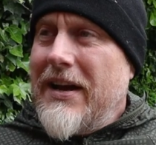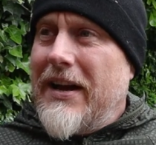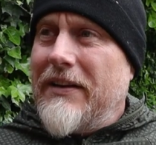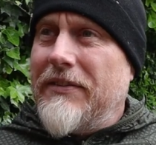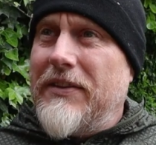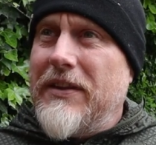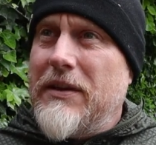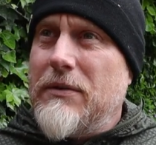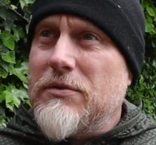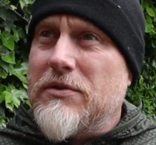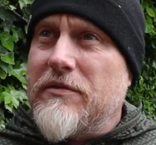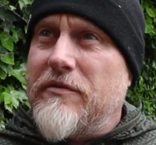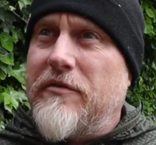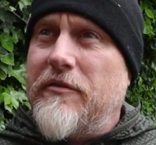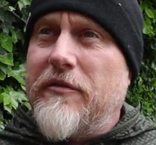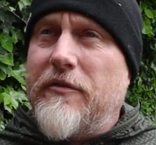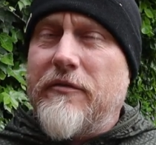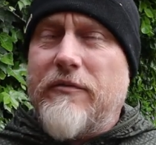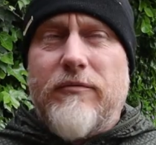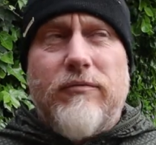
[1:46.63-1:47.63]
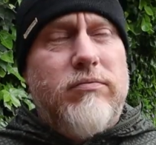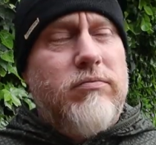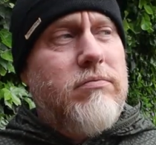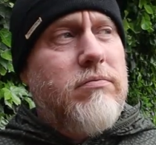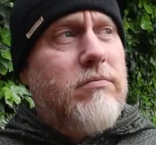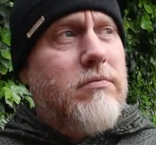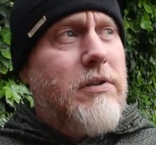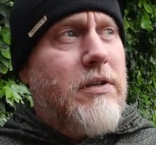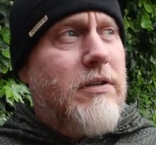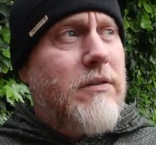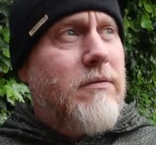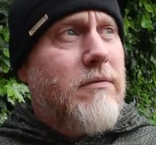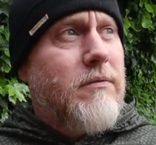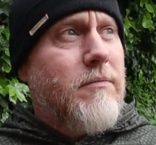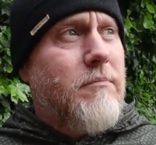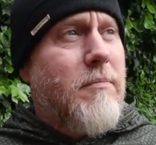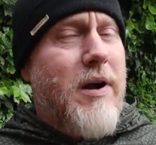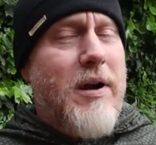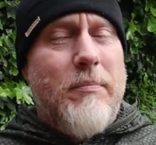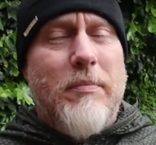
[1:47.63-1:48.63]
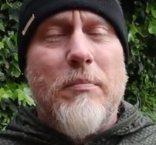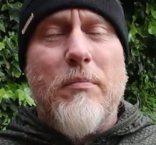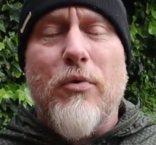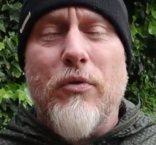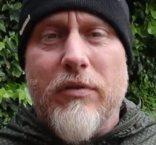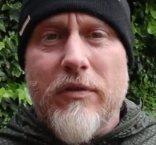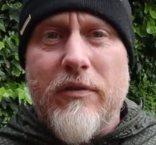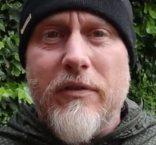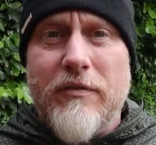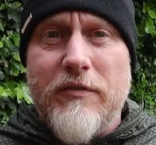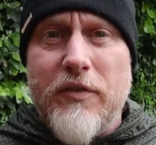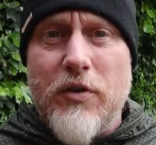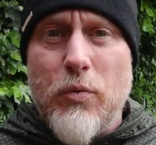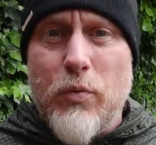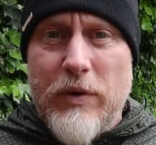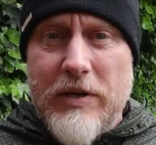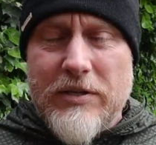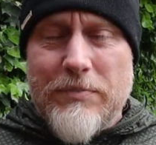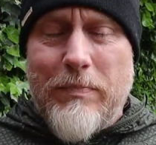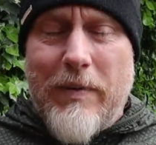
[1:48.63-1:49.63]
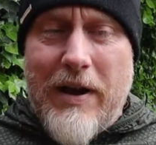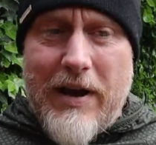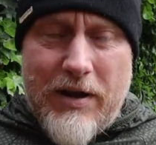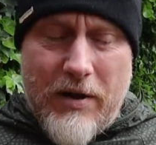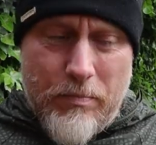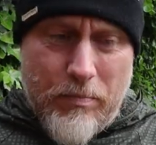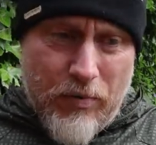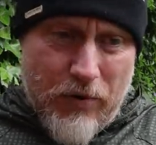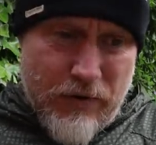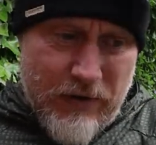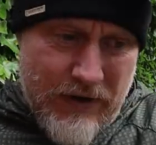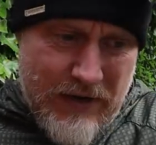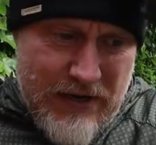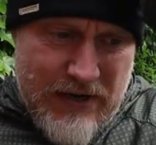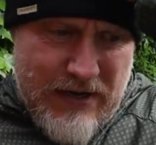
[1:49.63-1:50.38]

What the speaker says: I think it was might be more than a few weeks back, but